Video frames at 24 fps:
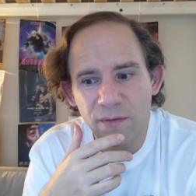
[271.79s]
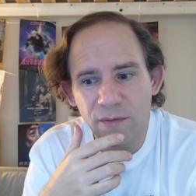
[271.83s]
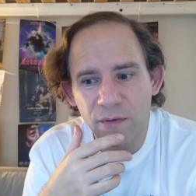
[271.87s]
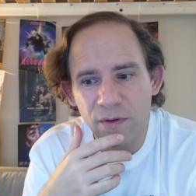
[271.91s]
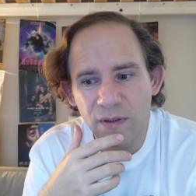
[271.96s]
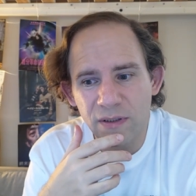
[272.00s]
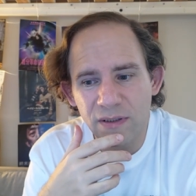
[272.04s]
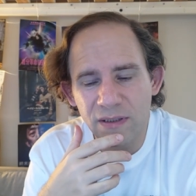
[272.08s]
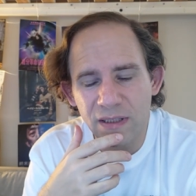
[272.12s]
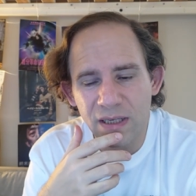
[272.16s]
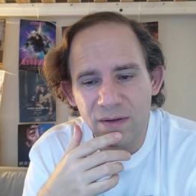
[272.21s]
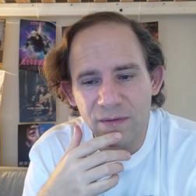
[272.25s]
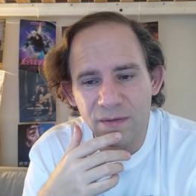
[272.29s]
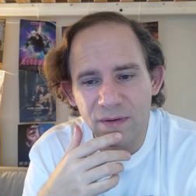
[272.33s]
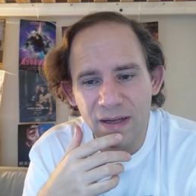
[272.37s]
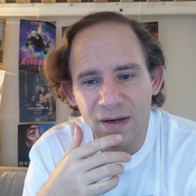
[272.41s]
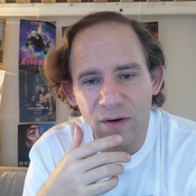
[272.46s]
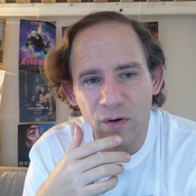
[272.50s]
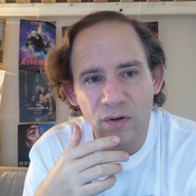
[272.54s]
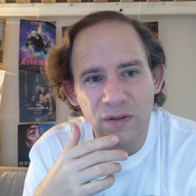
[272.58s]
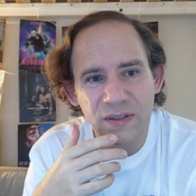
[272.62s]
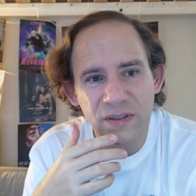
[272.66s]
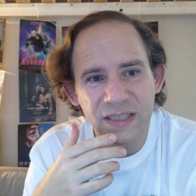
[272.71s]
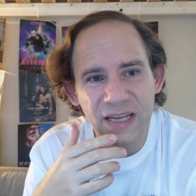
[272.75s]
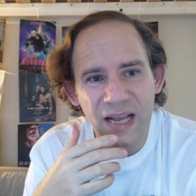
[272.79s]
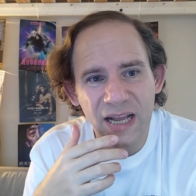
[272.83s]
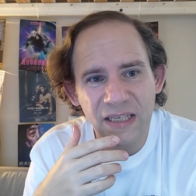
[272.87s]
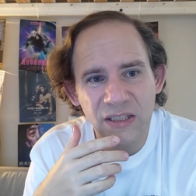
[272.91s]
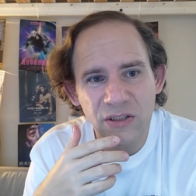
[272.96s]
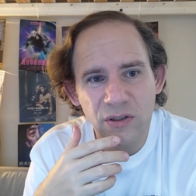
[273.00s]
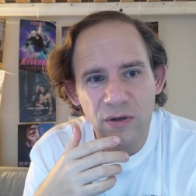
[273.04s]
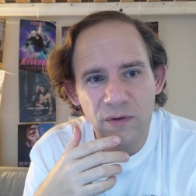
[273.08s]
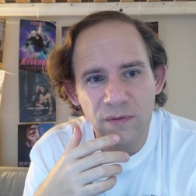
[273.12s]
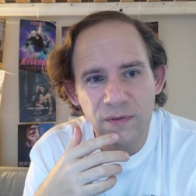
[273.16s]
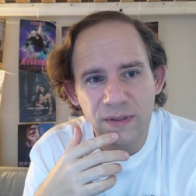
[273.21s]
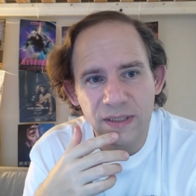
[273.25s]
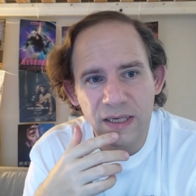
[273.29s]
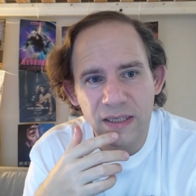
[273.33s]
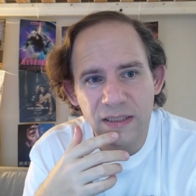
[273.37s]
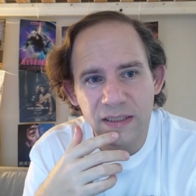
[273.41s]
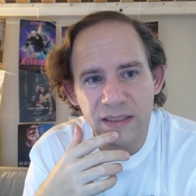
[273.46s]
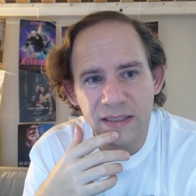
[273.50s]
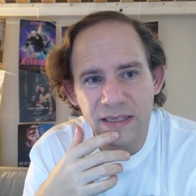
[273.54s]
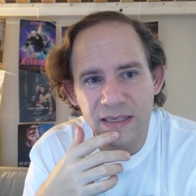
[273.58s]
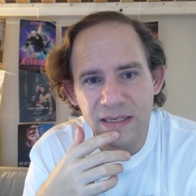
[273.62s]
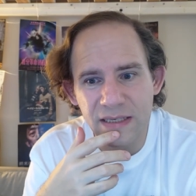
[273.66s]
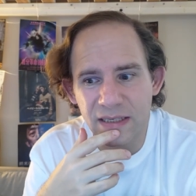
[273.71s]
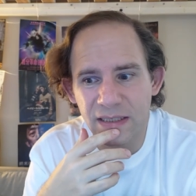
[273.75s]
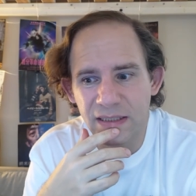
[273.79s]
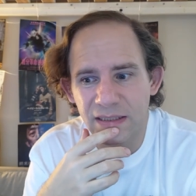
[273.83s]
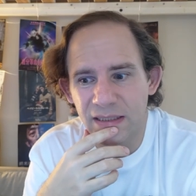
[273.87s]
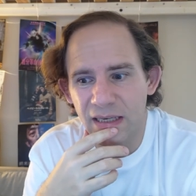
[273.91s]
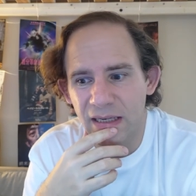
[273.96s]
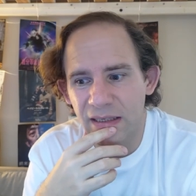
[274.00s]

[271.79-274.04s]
for stuff like On the Edge of Their Seats